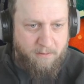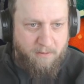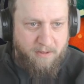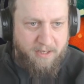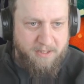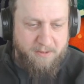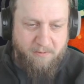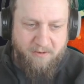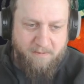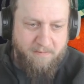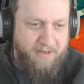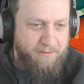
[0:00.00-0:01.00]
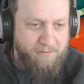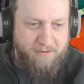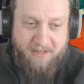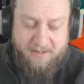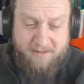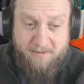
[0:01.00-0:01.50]
Explore and make
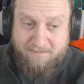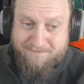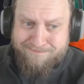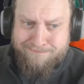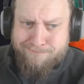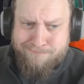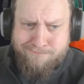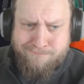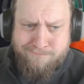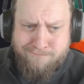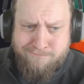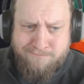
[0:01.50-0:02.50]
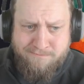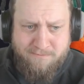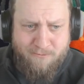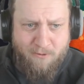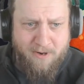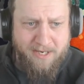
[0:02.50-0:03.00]
friends.
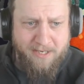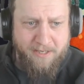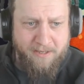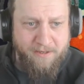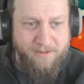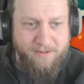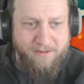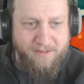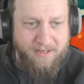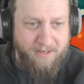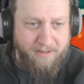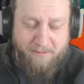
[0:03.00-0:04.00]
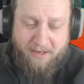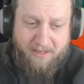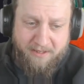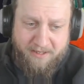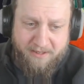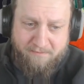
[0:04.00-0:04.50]
Why?
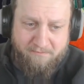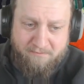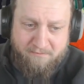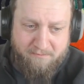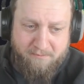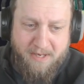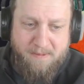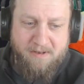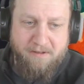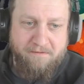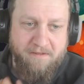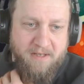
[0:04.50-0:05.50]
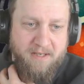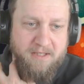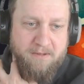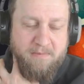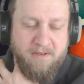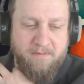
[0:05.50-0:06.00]
Again, maybe a fun
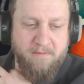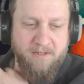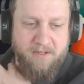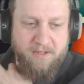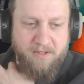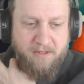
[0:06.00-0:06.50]
experiment.